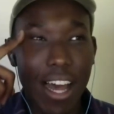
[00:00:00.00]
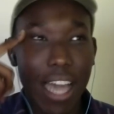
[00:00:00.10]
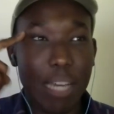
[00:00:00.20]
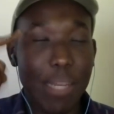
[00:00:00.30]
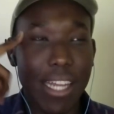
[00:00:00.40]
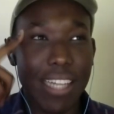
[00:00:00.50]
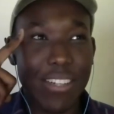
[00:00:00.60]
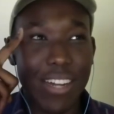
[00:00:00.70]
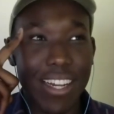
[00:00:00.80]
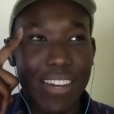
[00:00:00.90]
I could be
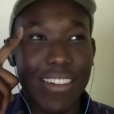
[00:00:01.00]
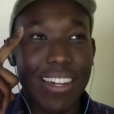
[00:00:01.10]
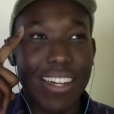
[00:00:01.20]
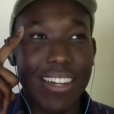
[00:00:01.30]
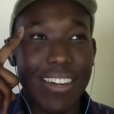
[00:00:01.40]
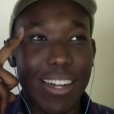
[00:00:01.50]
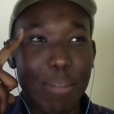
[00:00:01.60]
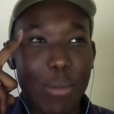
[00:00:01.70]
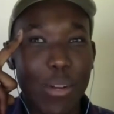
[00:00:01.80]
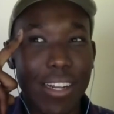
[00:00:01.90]
dancing right now. Or I
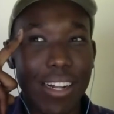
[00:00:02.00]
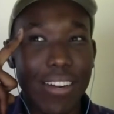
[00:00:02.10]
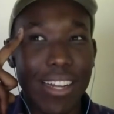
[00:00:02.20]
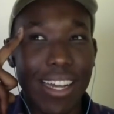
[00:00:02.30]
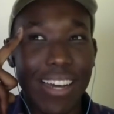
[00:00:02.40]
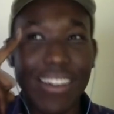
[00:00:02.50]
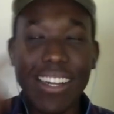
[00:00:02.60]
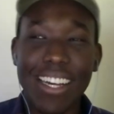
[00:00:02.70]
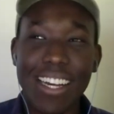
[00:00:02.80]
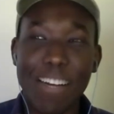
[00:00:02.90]
could be working out right now.
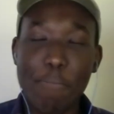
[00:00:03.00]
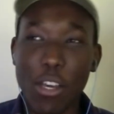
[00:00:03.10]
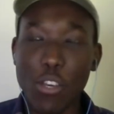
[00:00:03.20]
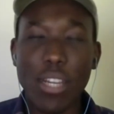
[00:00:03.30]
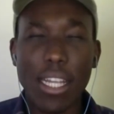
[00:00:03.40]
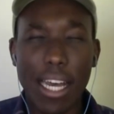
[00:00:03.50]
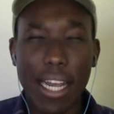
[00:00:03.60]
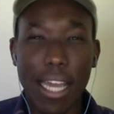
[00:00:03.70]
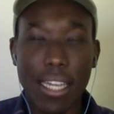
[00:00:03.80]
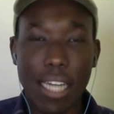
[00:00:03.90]
But you need
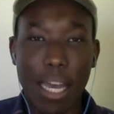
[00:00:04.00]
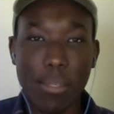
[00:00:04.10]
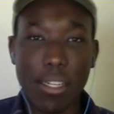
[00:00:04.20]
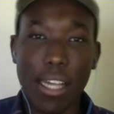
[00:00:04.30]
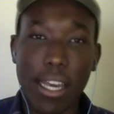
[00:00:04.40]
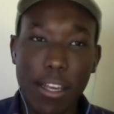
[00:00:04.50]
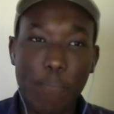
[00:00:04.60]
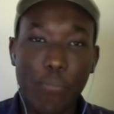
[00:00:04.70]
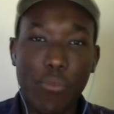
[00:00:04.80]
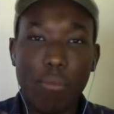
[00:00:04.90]
that kind of time to like
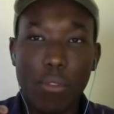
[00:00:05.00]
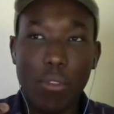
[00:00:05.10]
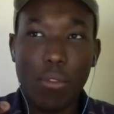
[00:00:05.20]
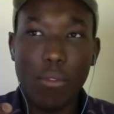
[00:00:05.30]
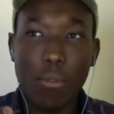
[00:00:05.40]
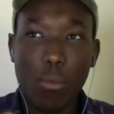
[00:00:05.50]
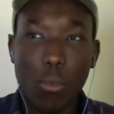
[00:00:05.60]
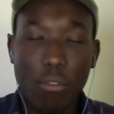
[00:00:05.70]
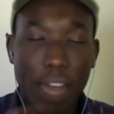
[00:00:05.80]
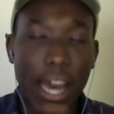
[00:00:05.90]

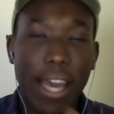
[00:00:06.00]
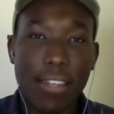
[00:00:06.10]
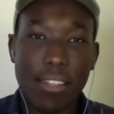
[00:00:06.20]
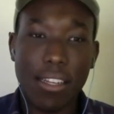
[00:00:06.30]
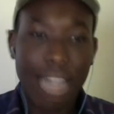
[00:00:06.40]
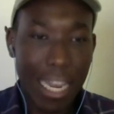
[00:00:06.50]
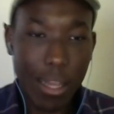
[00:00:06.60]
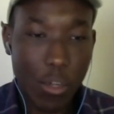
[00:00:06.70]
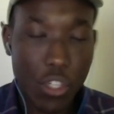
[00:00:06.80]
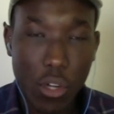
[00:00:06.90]
revise and kind of
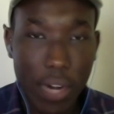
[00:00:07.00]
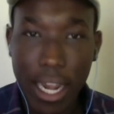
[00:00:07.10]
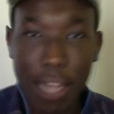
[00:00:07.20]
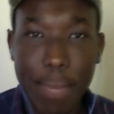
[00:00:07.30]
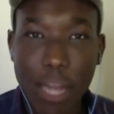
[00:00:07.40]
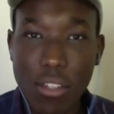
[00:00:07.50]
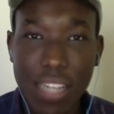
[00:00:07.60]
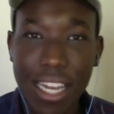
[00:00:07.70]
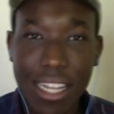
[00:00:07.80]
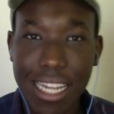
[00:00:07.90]
like what you're doing right now, Mel,
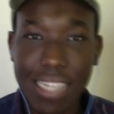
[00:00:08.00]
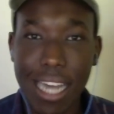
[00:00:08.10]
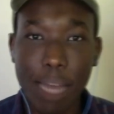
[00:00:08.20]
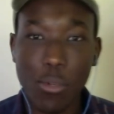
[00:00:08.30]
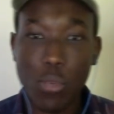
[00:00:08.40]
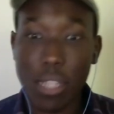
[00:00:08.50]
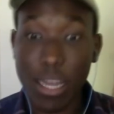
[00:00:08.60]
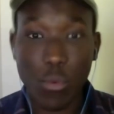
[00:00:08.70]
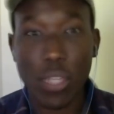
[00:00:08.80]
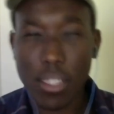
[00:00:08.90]
just kind of like that time to really
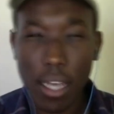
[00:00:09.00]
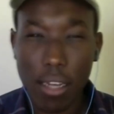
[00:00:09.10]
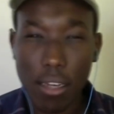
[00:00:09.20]
like reset.